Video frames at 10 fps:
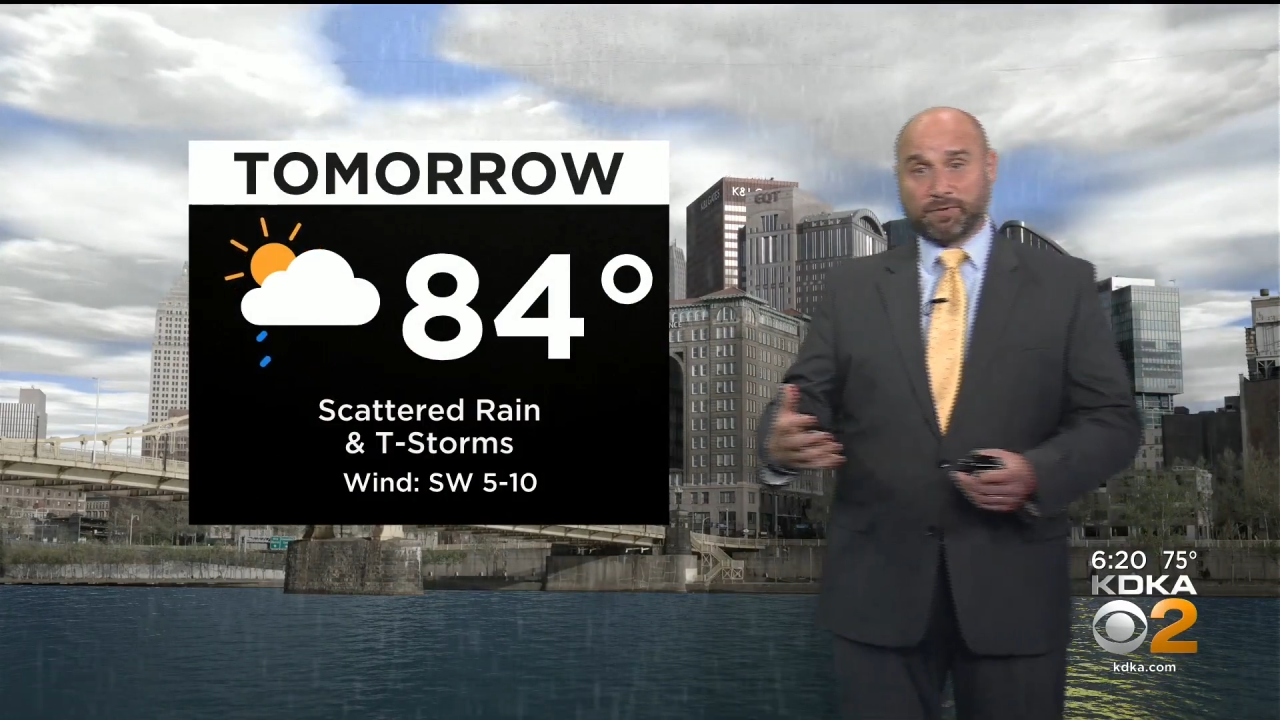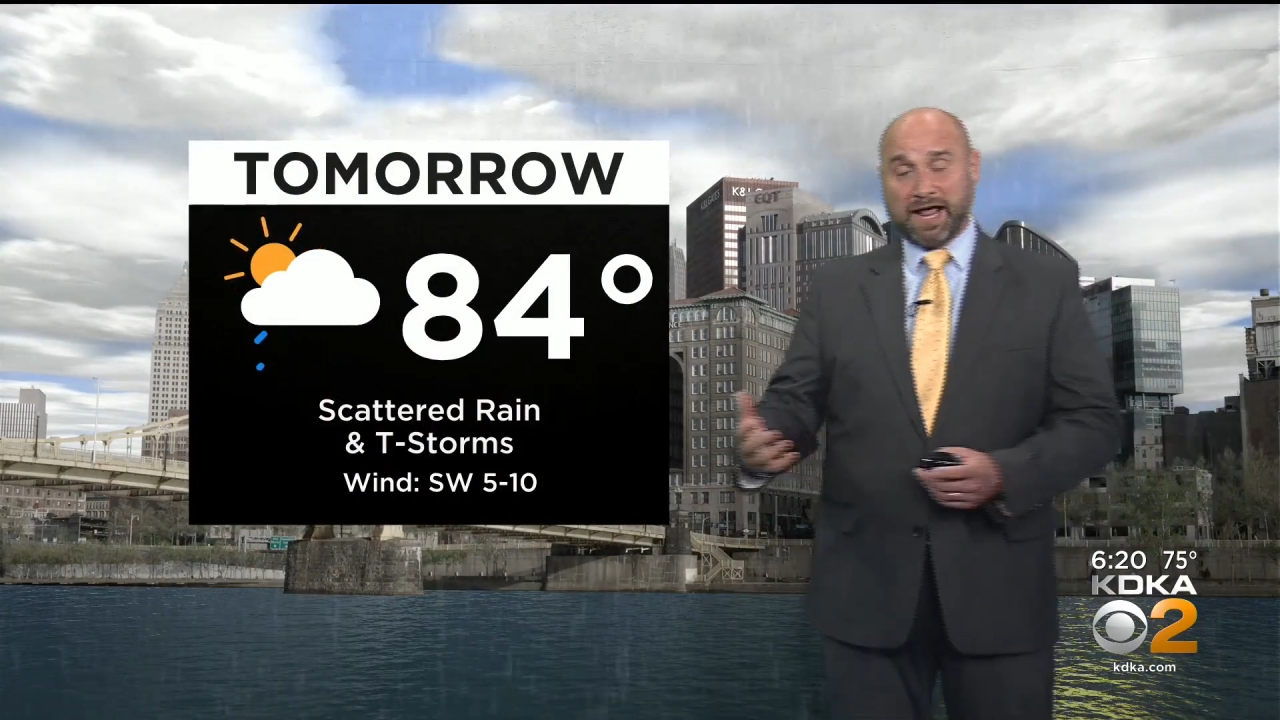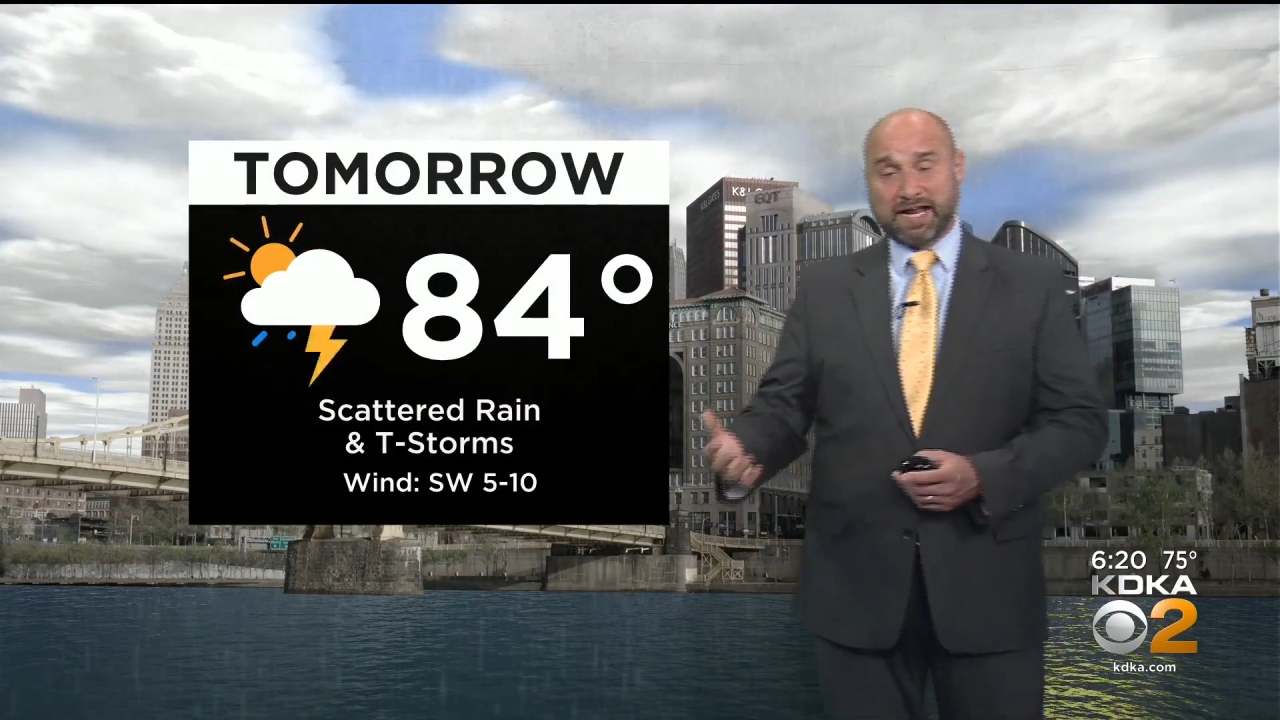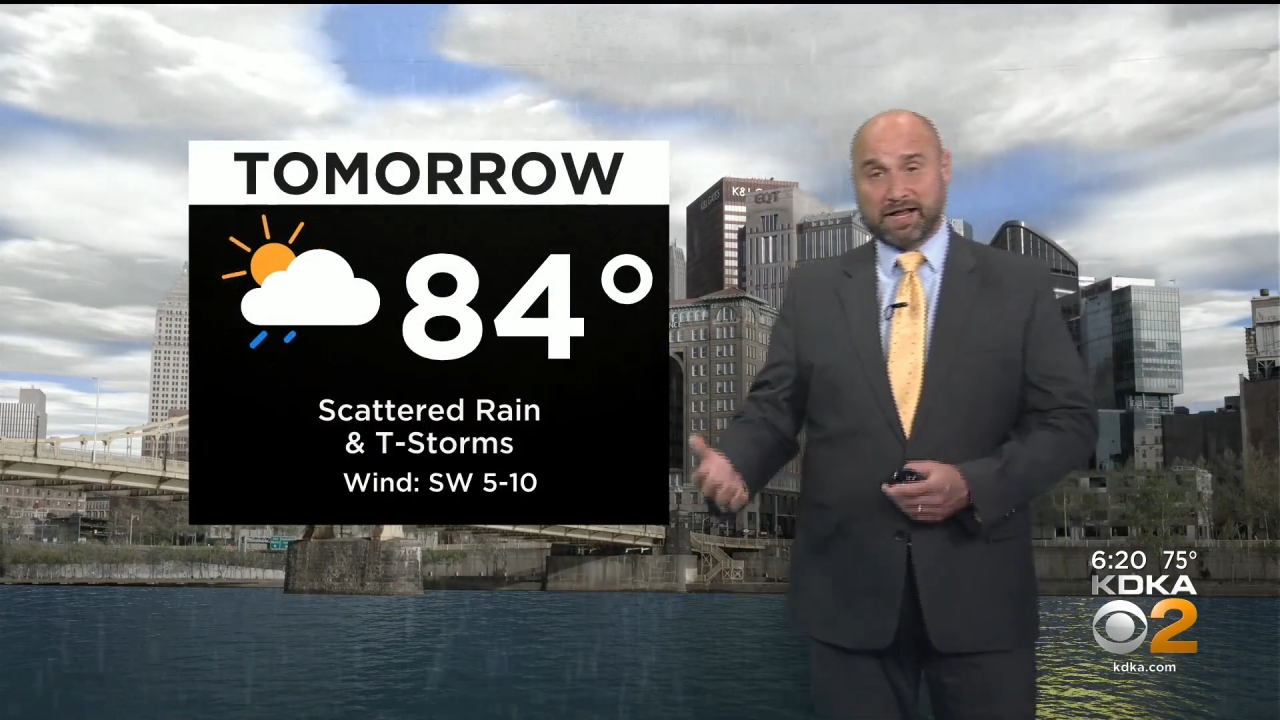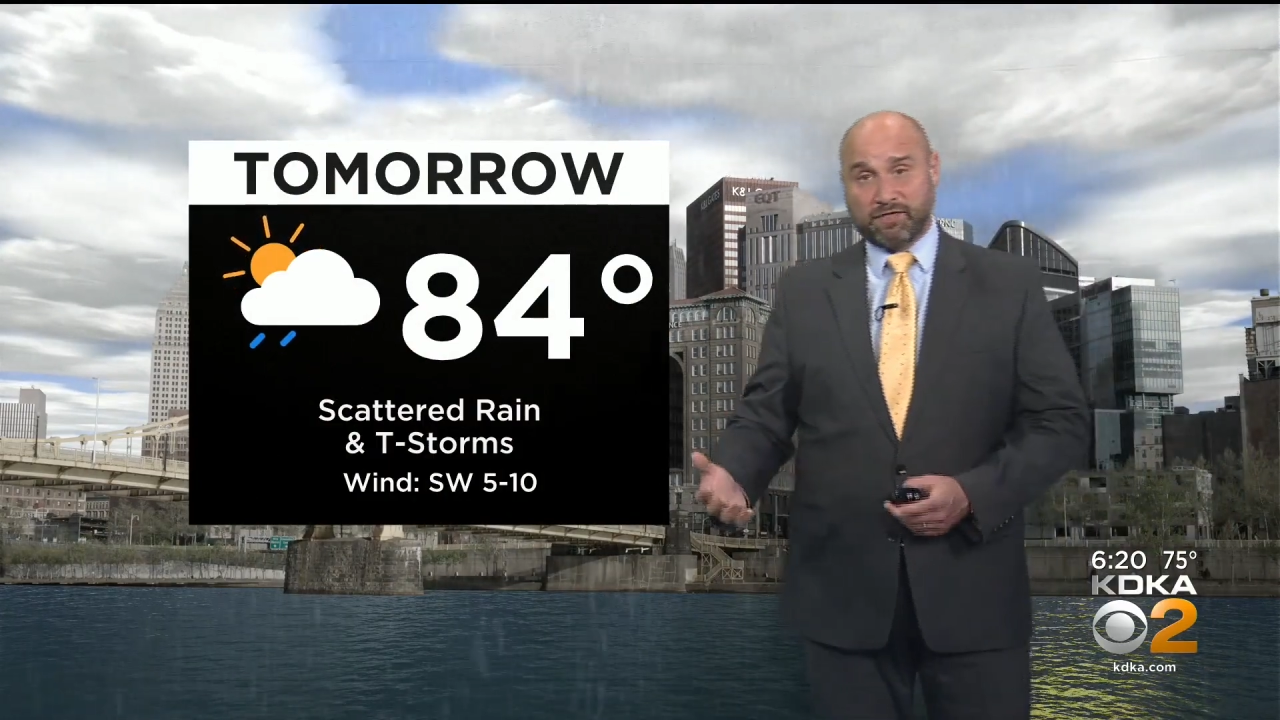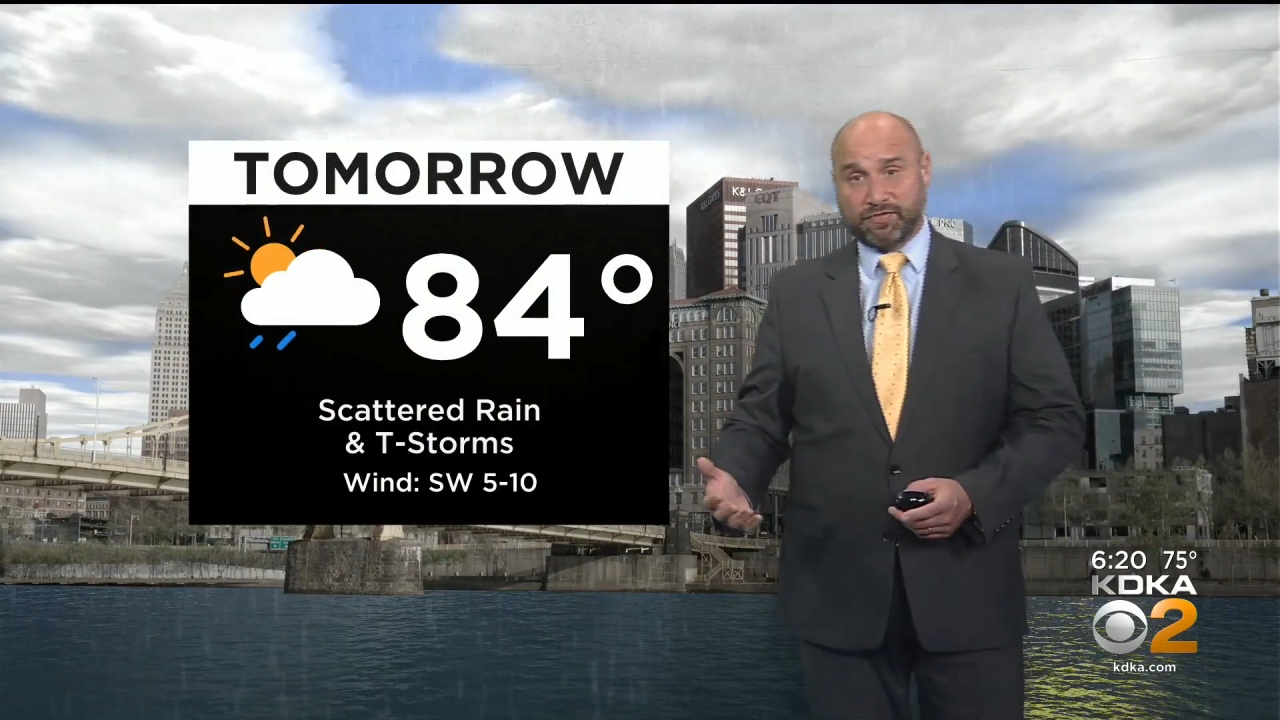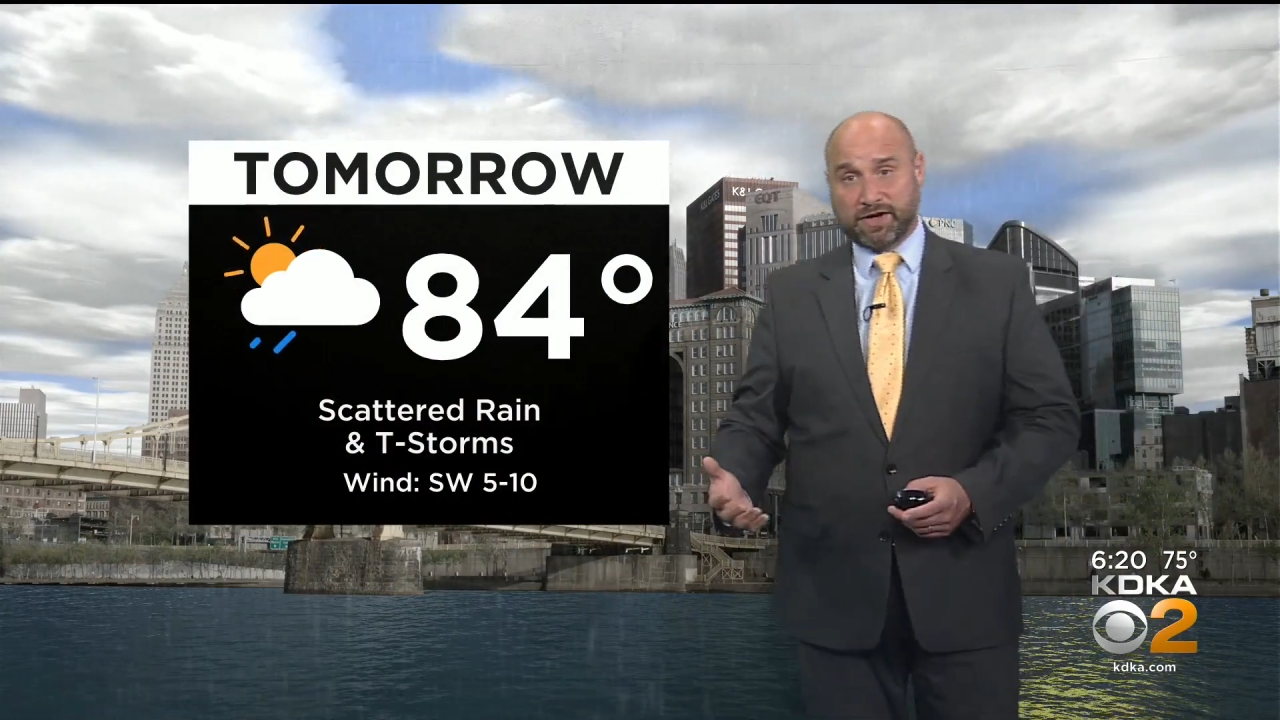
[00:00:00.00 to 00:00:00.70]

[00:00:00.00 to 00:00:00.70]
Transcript: rain and